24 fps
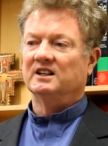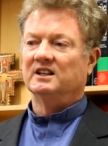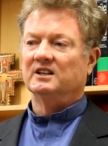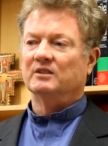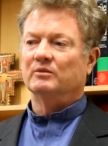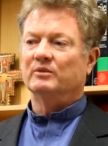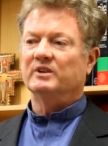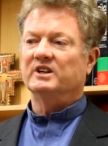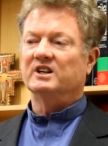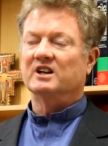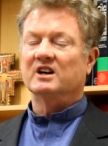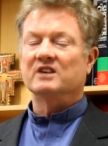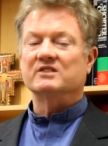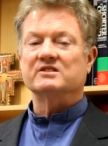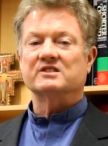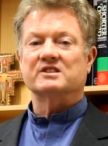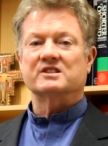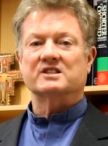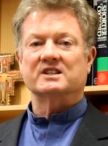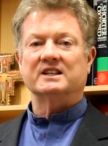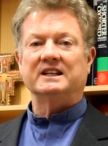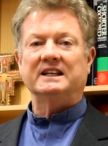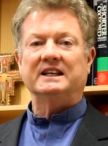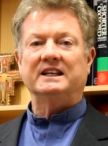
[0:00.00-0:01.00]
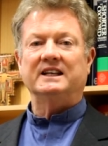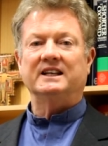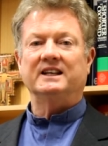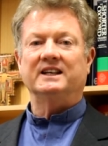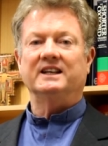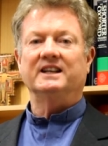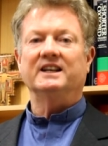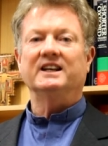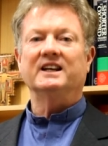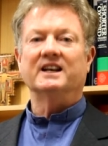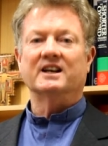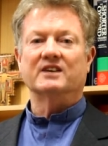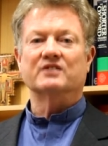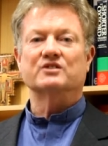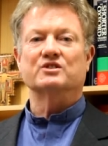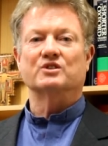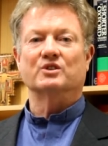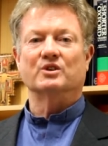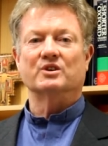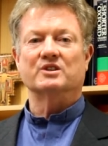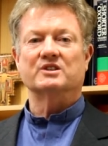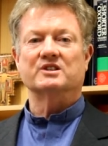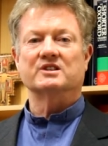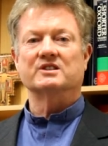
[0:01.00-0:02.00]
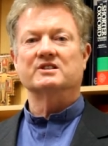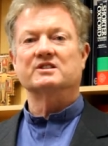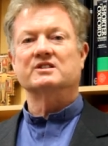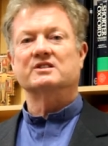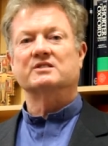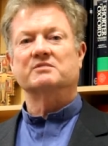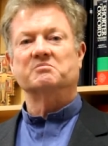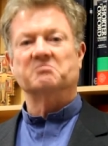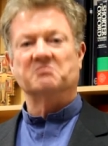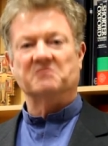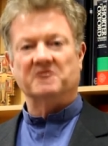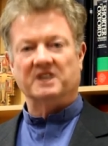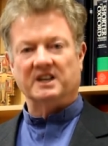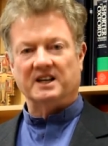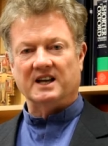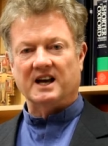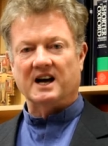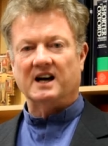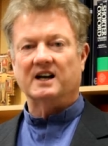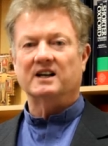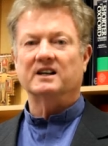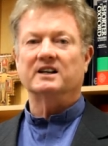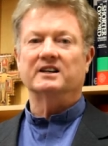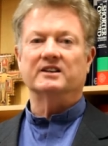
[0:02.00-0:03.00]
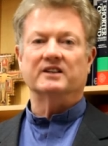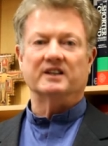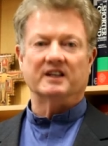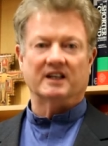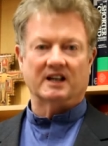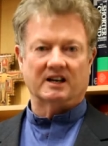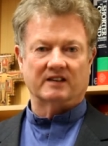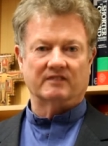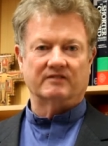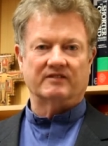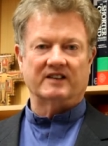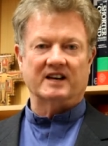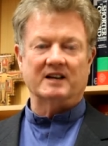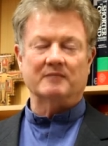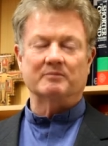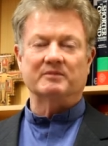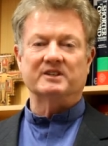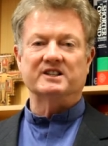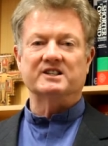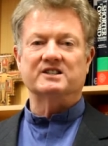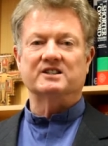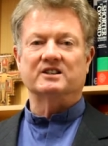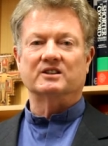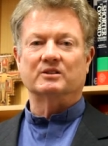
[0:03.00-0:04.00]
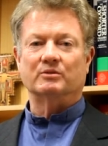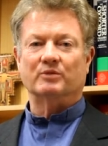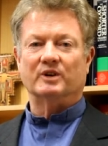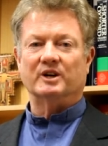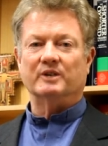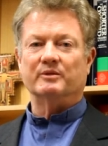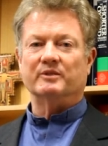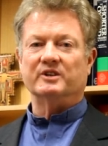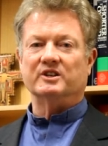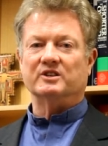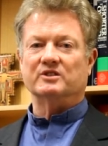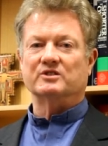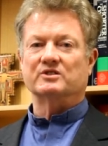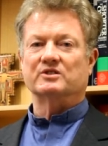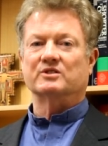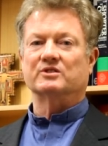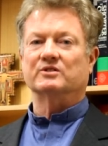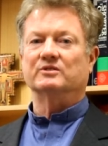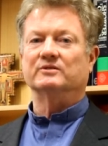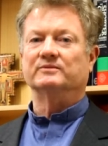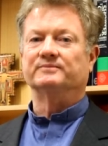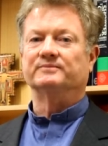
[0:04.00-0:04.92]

we don't see in our churches the young and the young families in the way we used to.